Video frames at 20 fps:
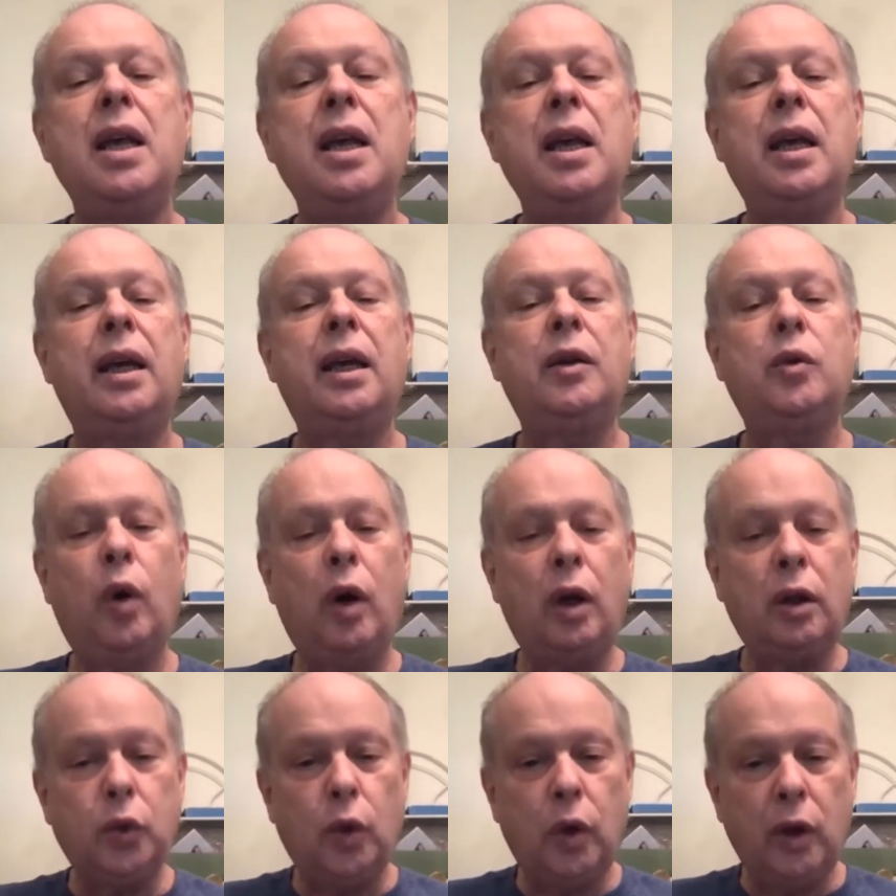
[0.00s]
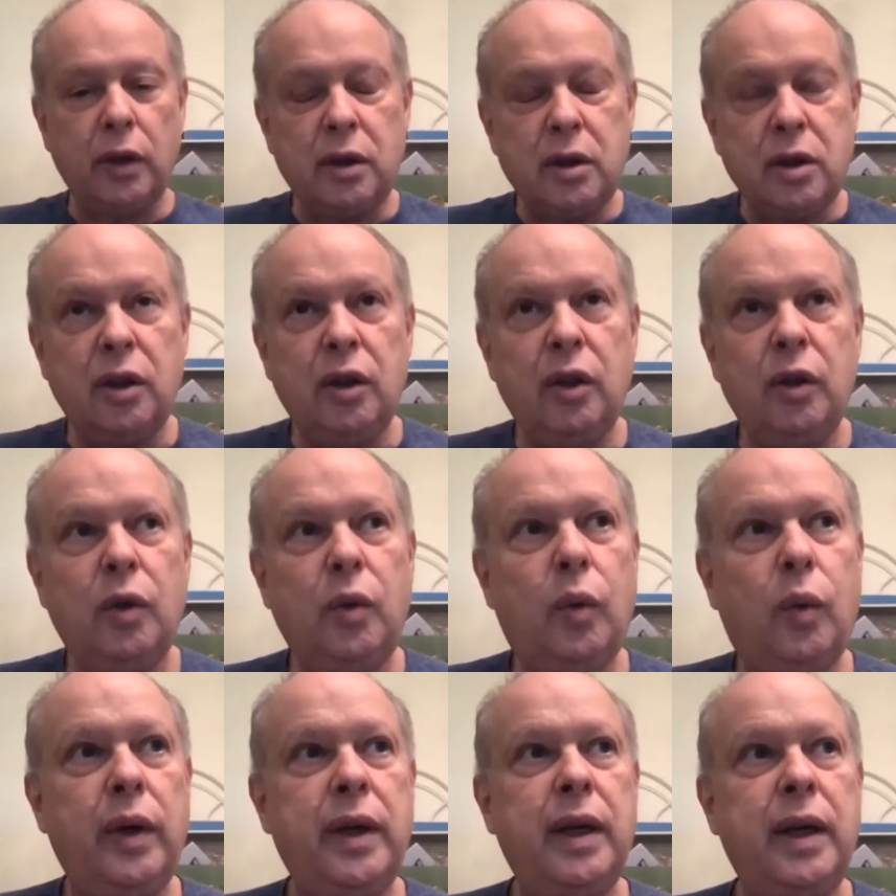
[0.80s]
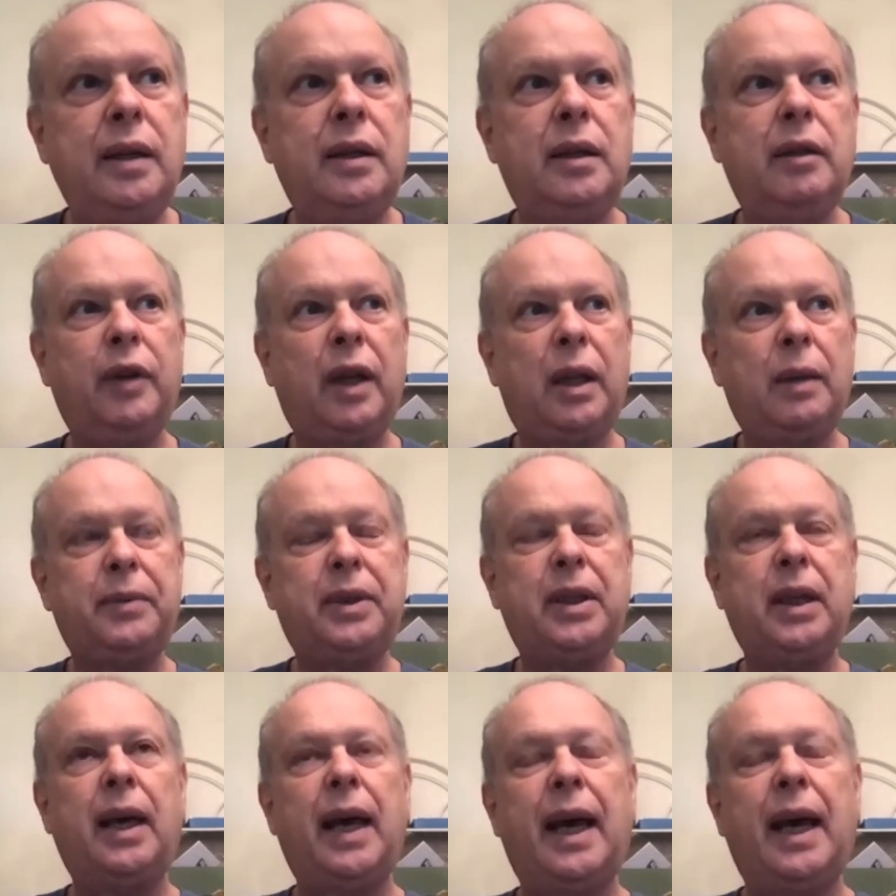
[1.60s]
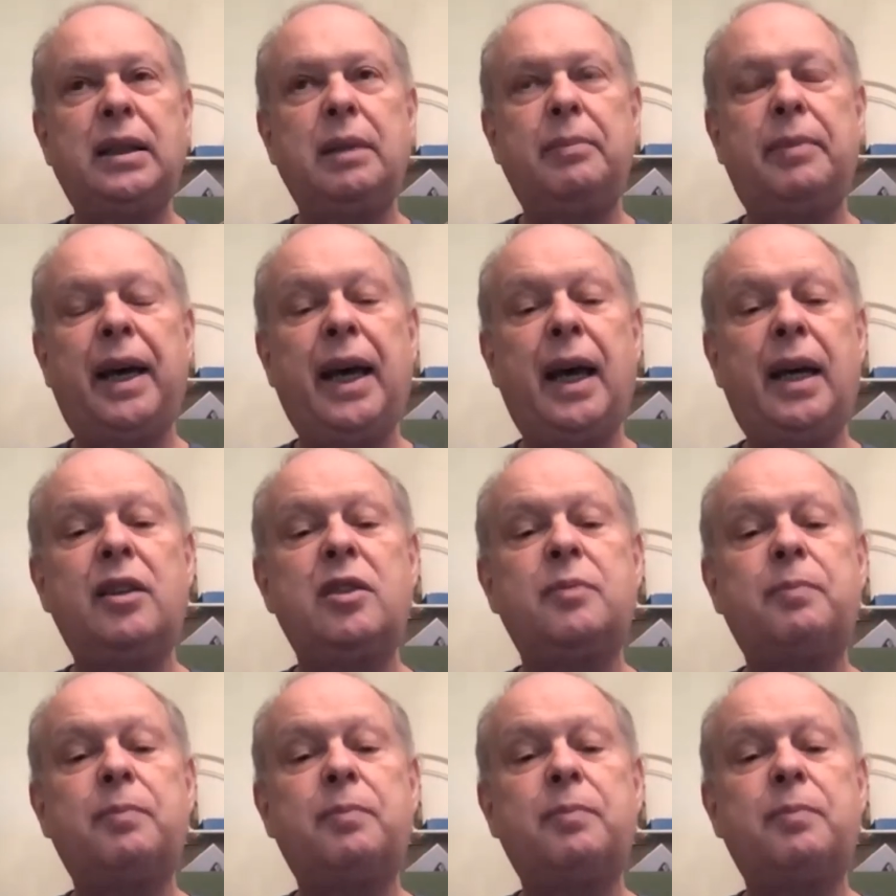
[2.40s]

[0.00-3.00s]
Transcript: In World War Two, we developed uh, antibiotics.